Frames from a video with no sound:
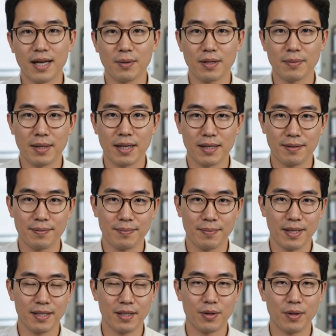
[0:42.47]
with me,
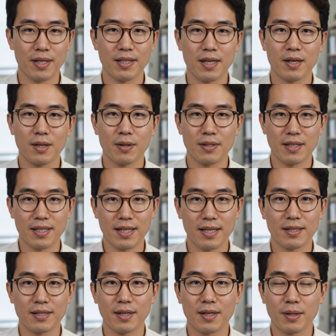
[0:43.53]
because the trick they're using
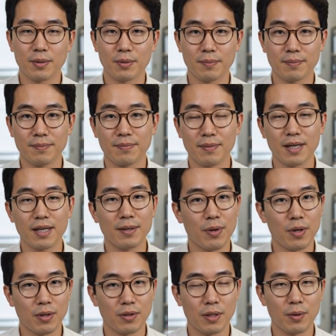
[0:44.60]
isn't new. It's
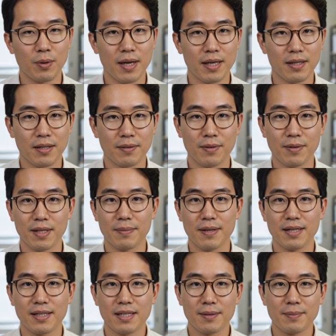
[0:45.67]
borrowed directly from
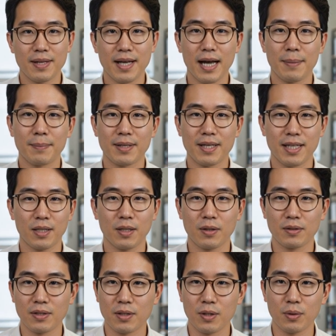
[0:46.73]
something that's been happening in our
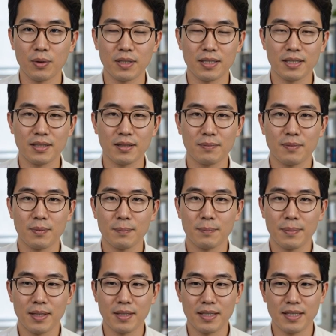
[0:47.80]
own solar system for
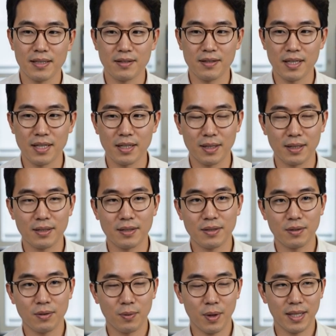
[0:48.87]
billions of years,
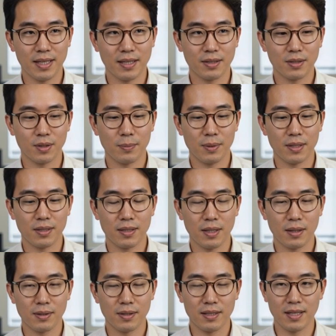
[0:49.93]
right under Jupiter's
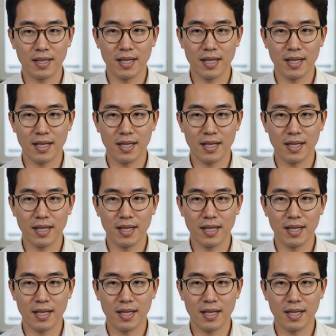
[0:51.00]
nose.